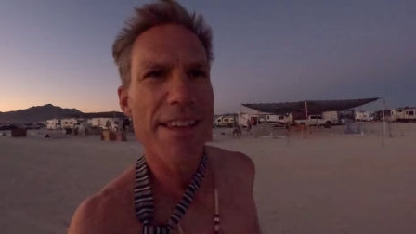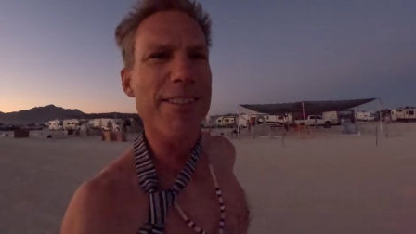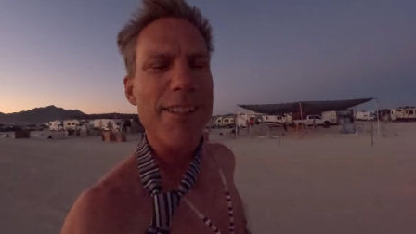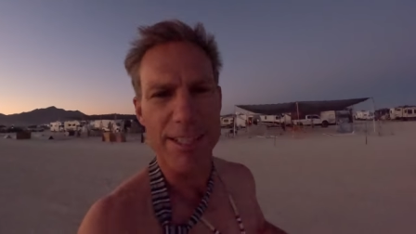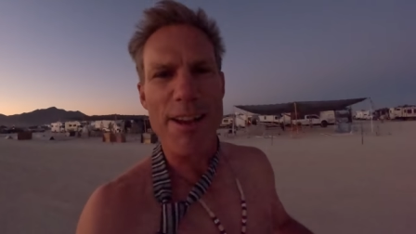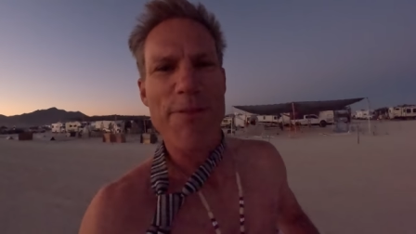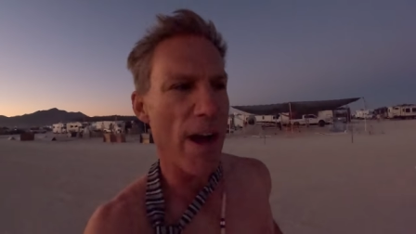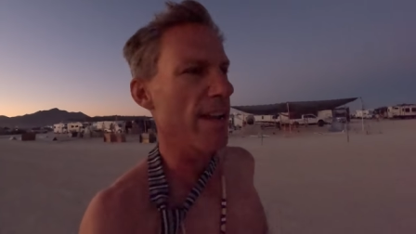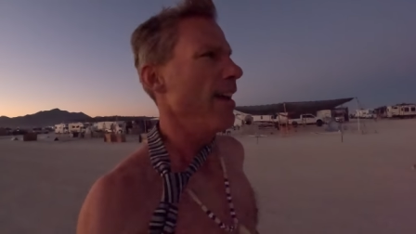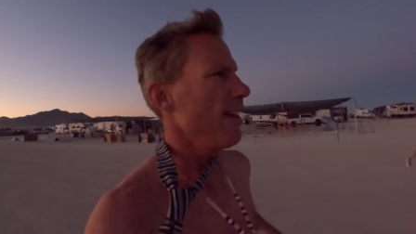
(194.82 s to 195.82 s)
This looks like
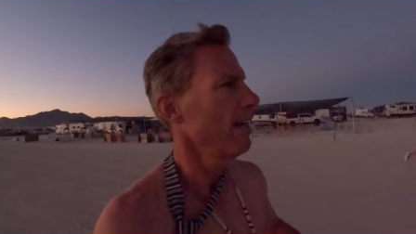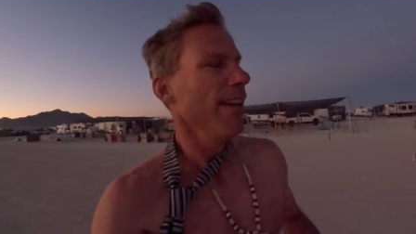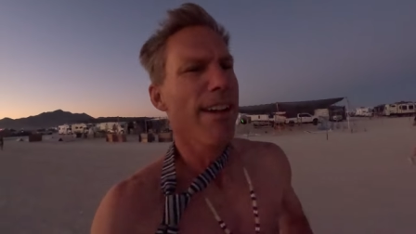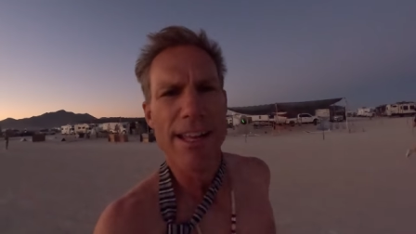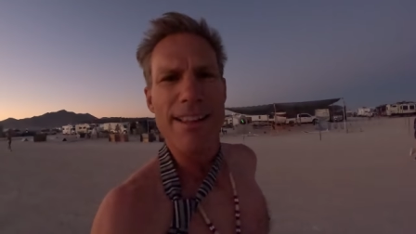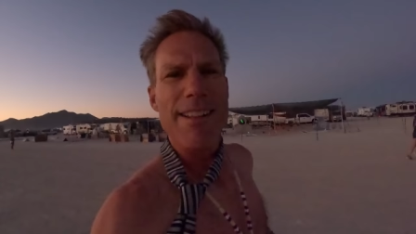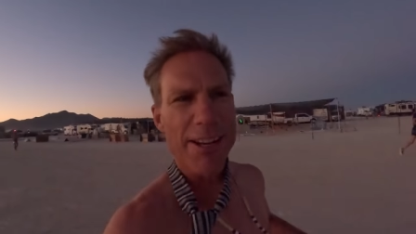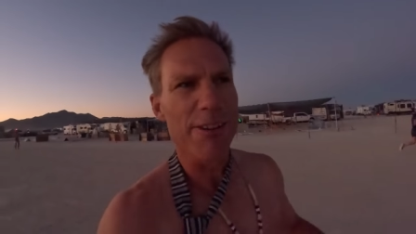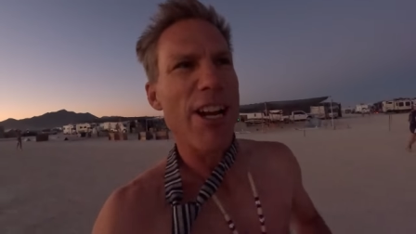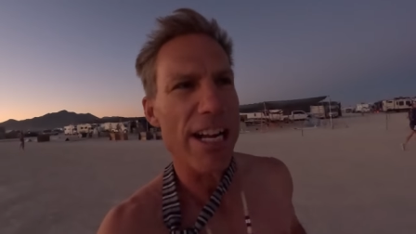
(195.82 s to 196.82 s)
fun. Let's
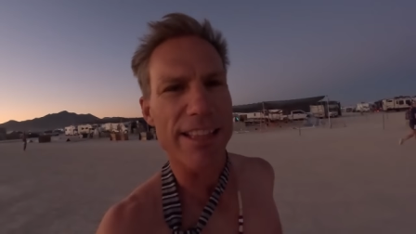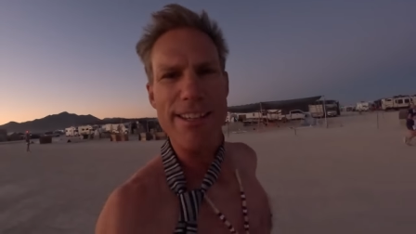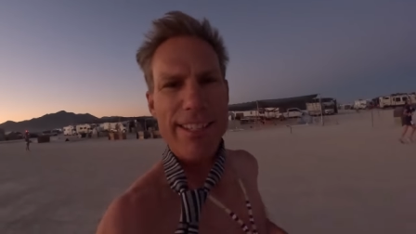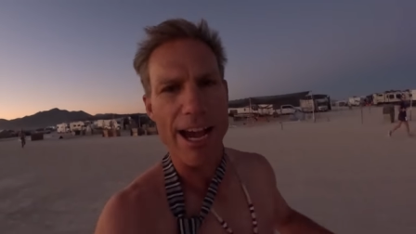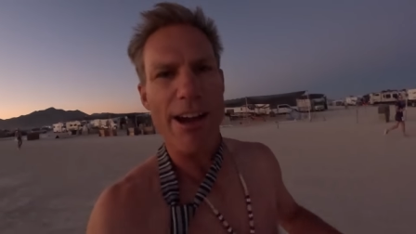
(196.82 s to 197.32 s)
go check this